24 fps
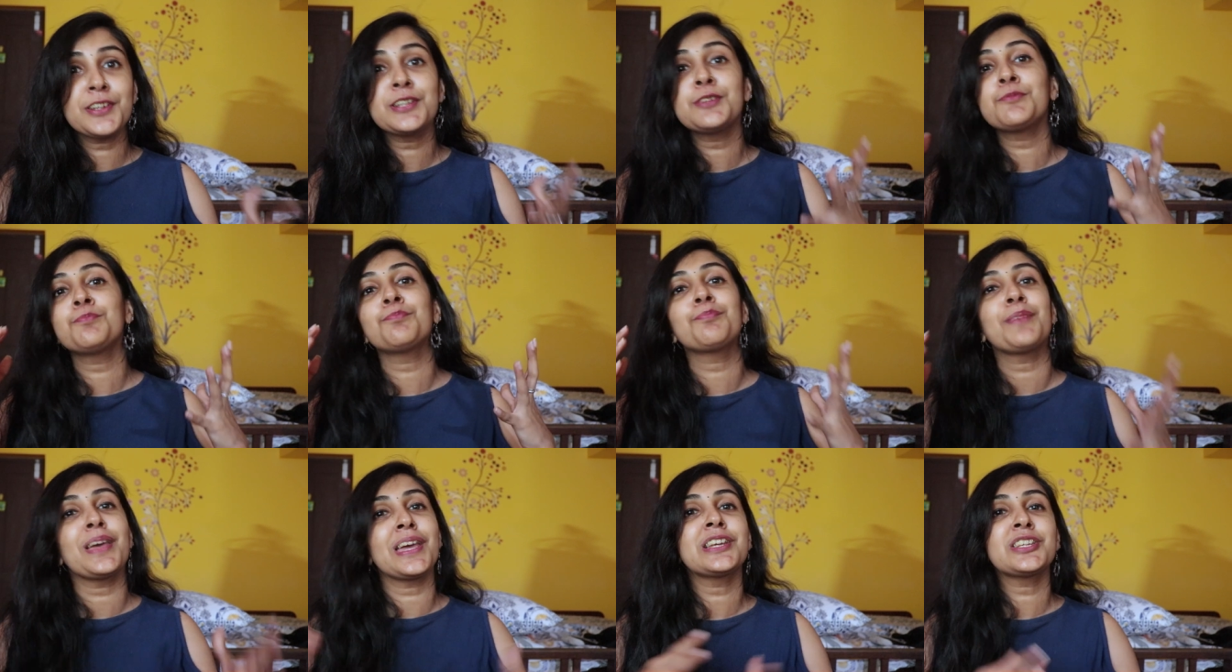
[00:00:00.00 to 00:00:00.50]
it,
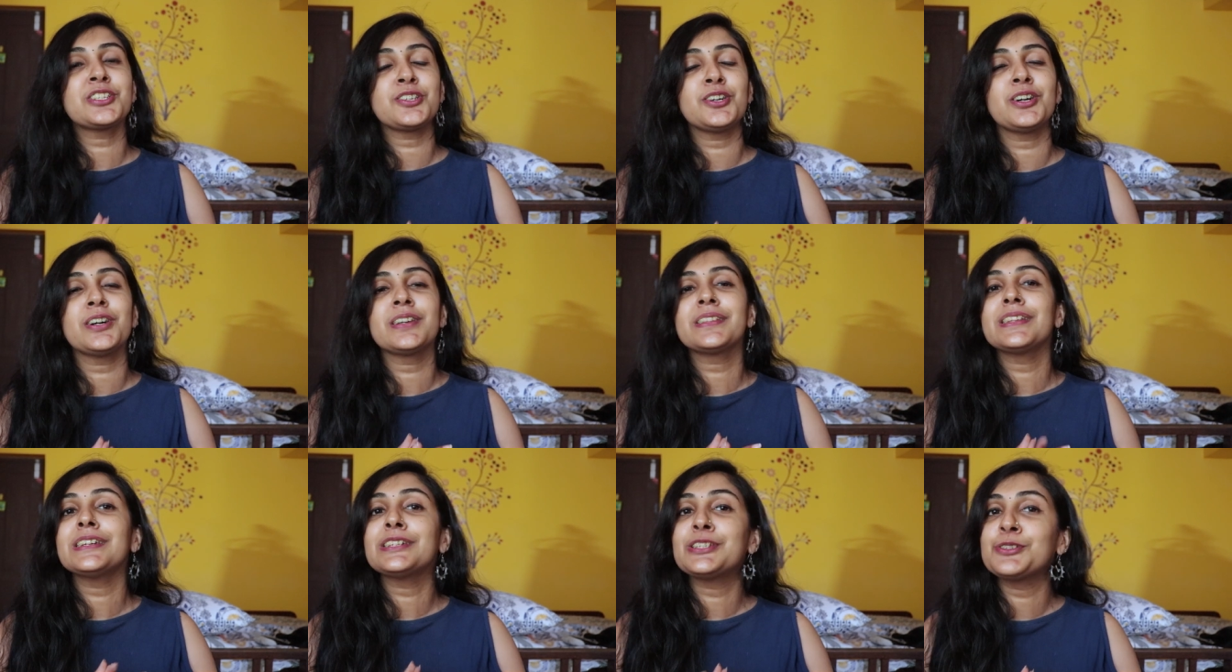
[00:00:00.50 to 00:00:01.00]
make
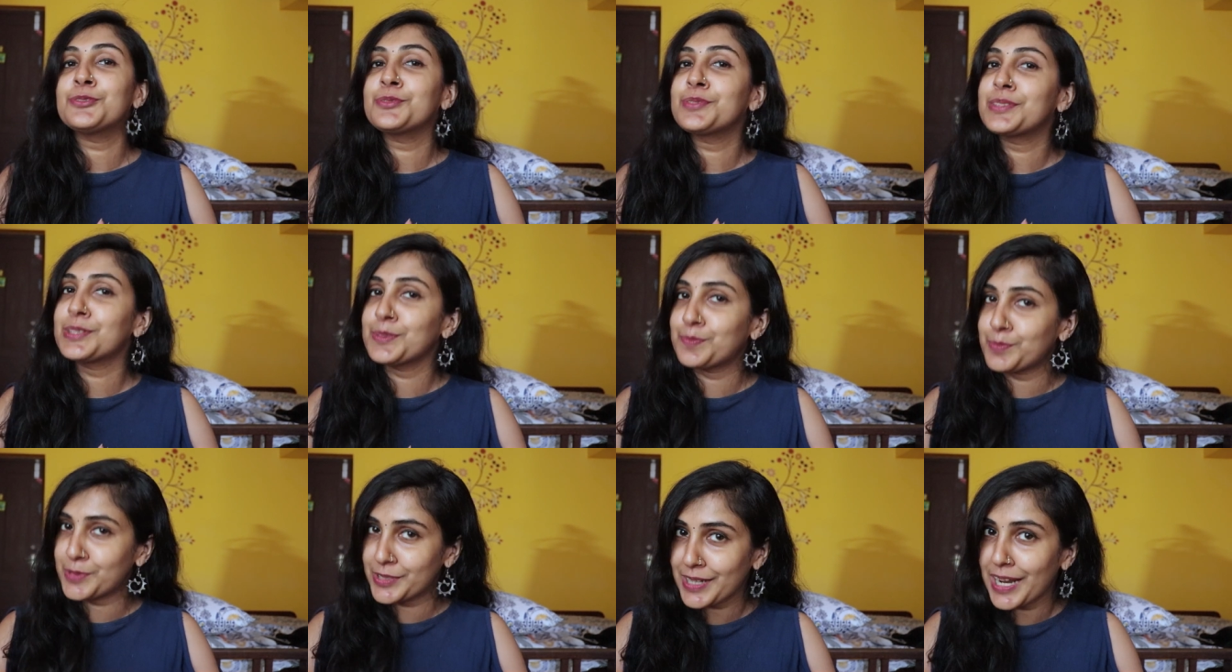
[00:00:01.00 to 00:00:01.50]
sure that you
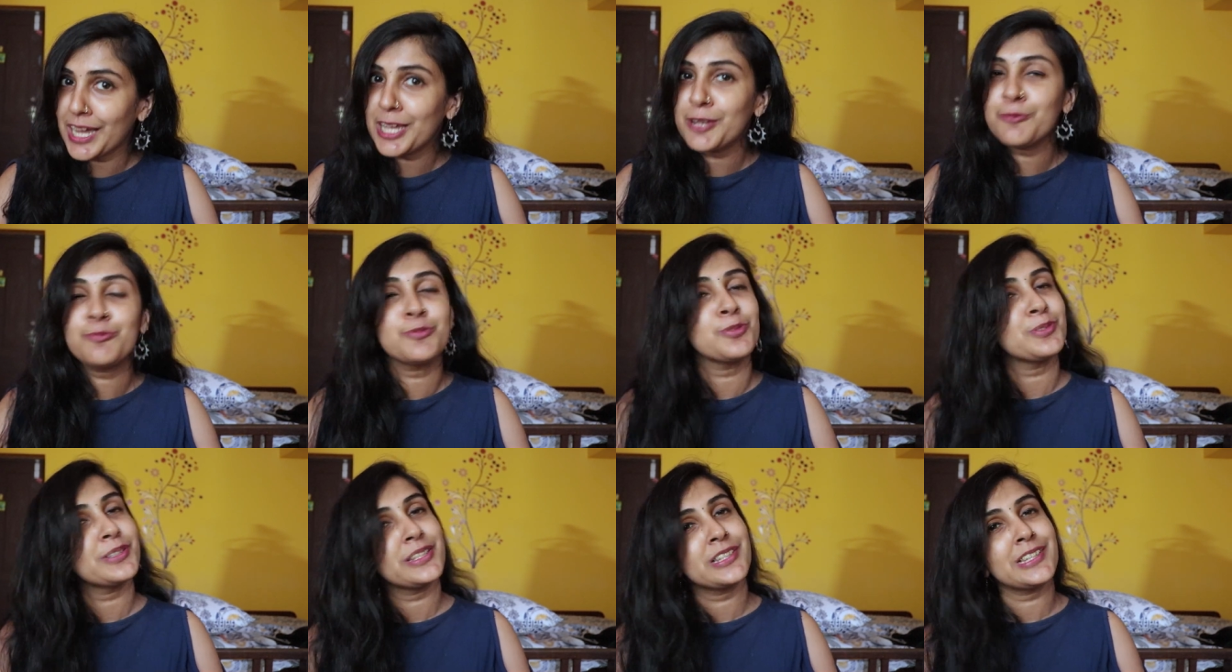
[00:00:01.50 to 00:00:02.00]

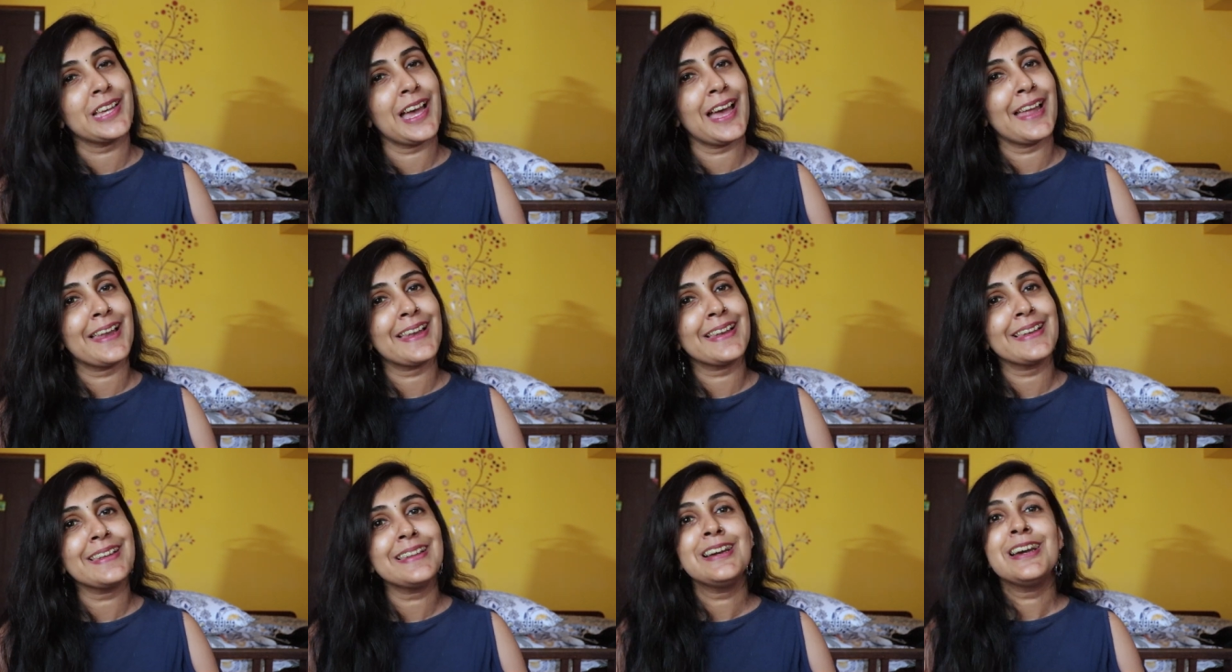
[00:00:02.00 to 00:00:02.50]
subscribe to the
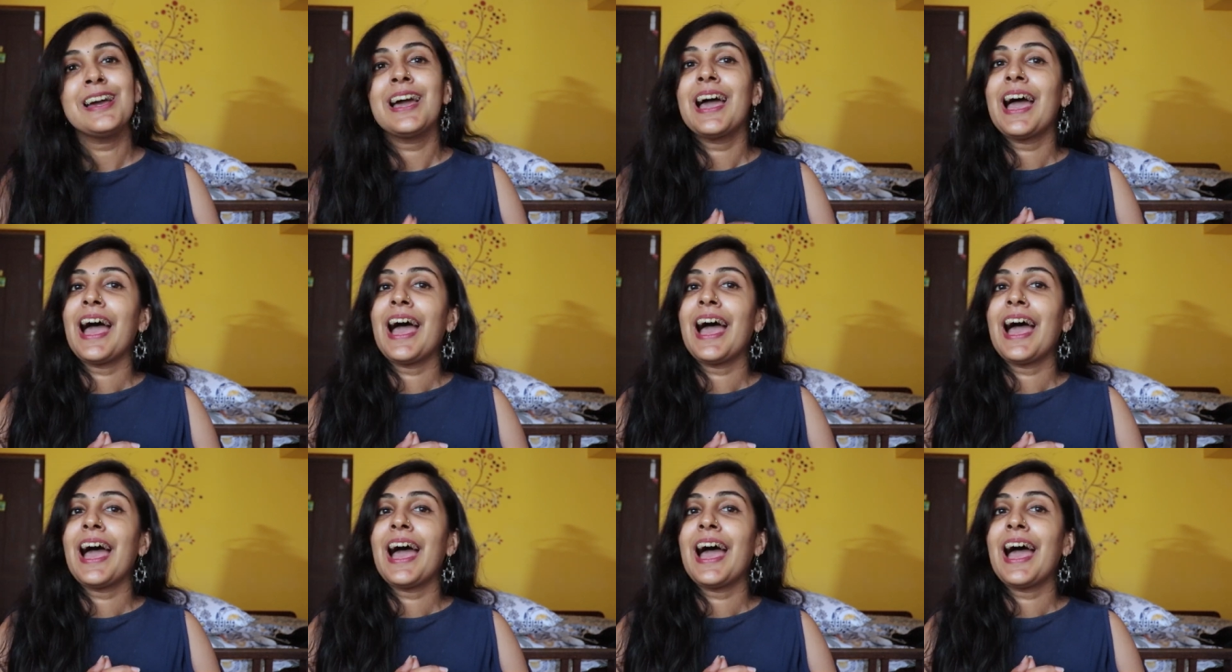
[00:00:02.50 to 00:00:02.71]
channel.